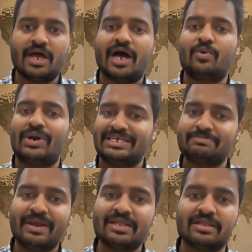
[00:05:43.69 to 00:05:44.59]
I would
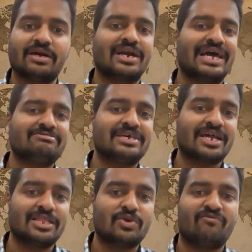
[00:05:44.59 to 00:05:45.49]
explain that life
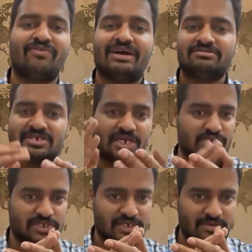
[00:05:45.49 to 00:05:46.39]
cycle through five
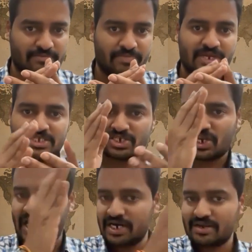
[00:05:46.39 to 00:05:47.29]
stages here:
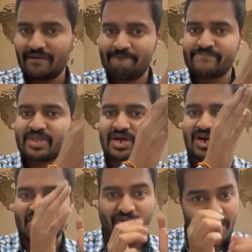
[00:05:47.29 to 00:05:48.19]
start,
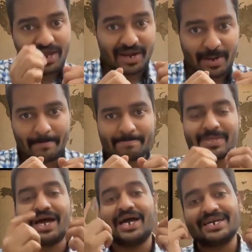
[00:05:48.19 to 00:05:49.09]
run,
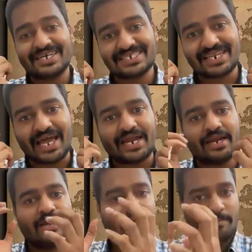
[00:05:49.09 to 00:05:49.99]
understand,
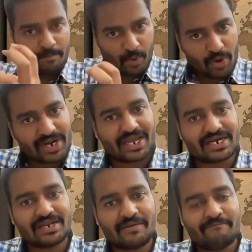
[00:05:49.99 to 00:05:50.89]

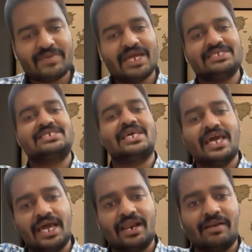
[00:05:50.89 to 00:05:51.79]
protect, and
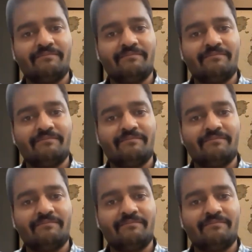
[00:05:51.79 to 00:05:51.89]
scale.